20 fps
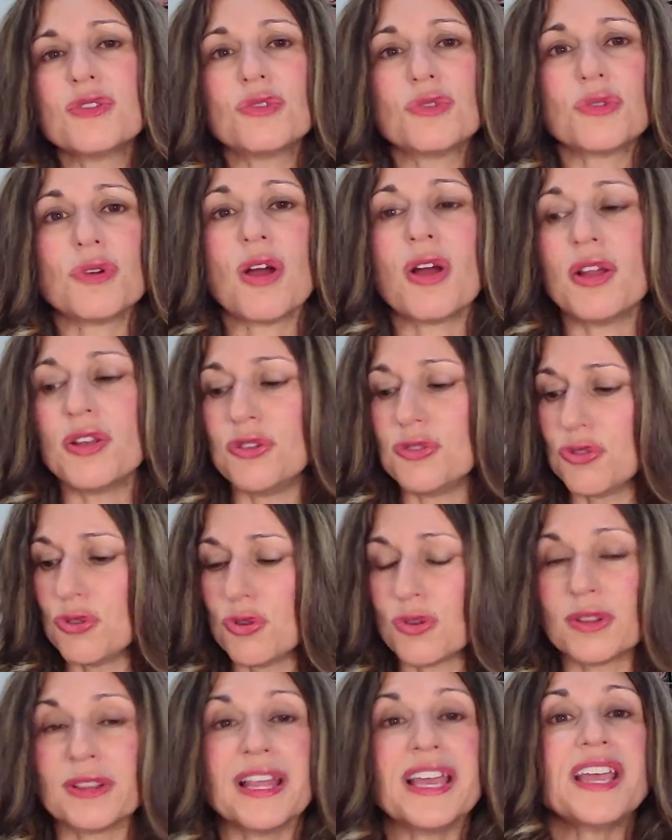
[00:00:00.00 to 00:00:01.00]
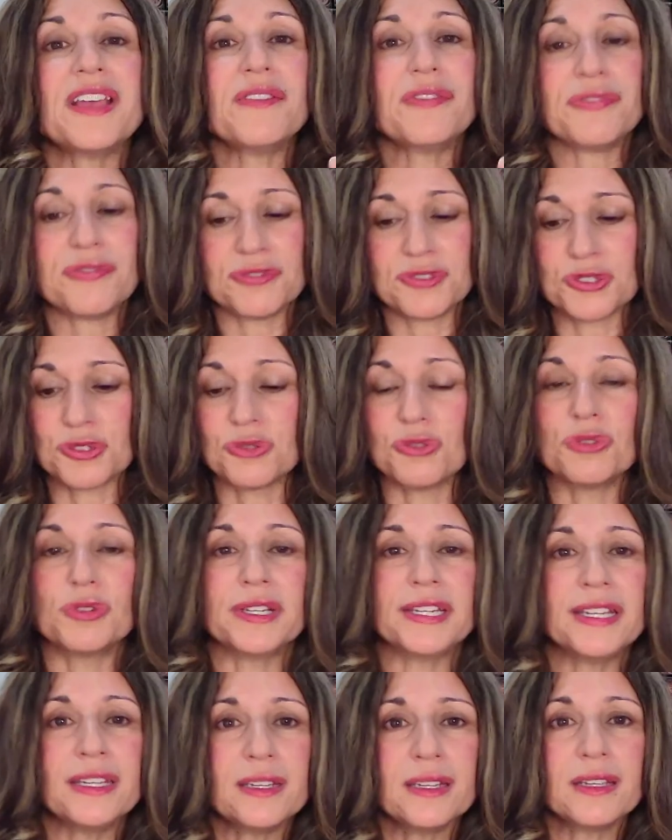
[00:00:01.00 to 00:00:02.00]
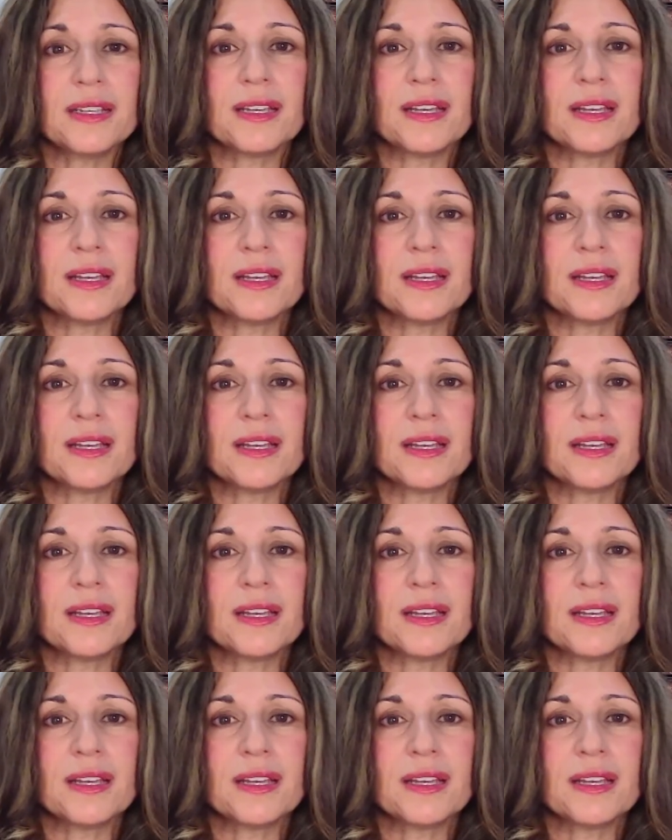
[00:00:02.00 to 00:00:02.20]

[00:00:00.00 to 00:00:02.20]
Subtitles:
on your life journey